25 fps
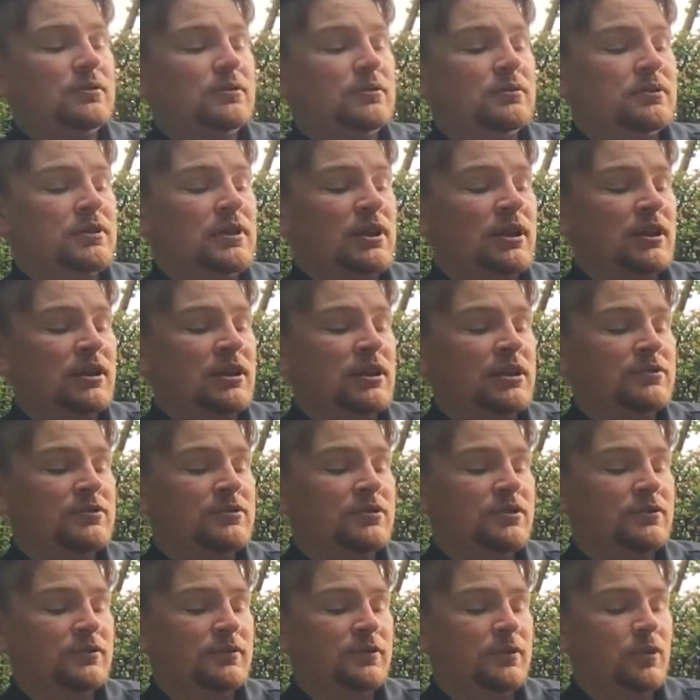Dad gives it
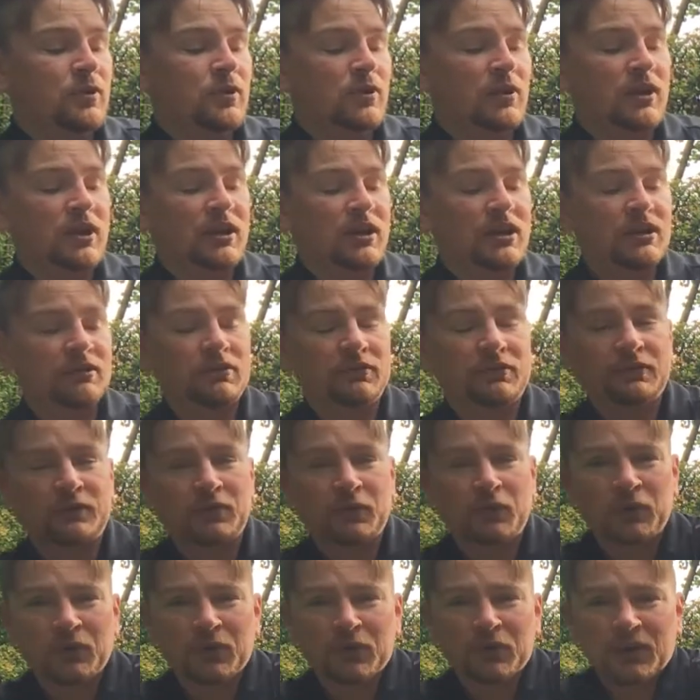a 4. I give it a
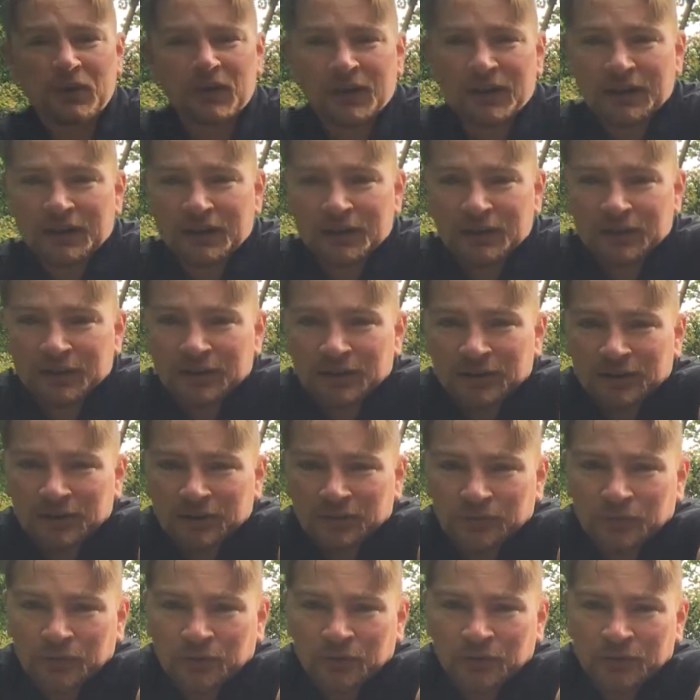4
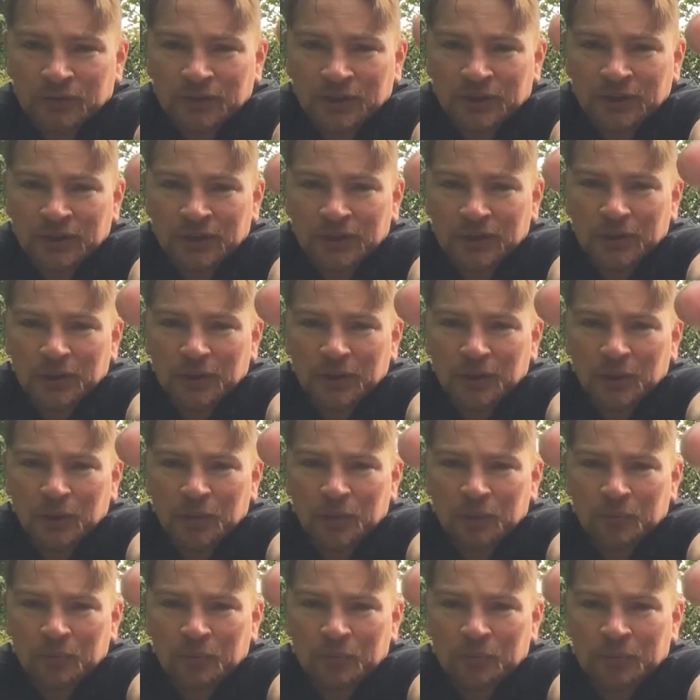for the
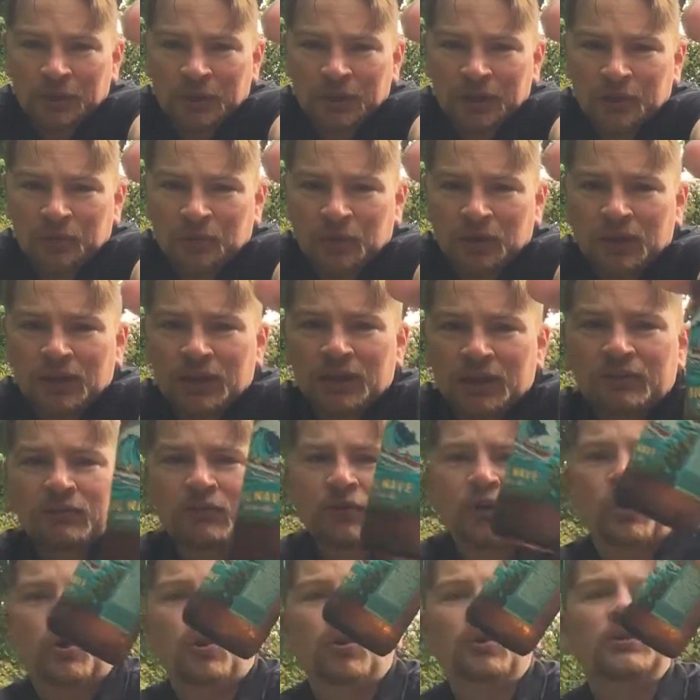Big Wave
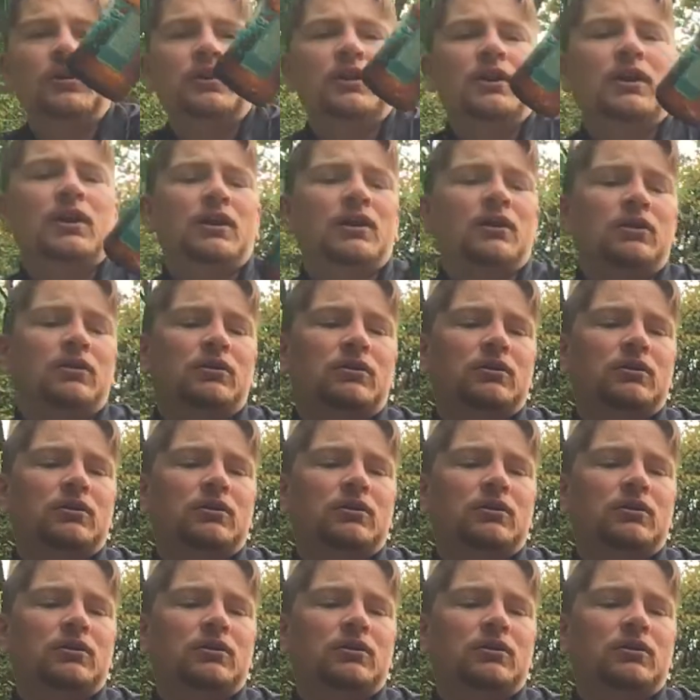Golden Ale.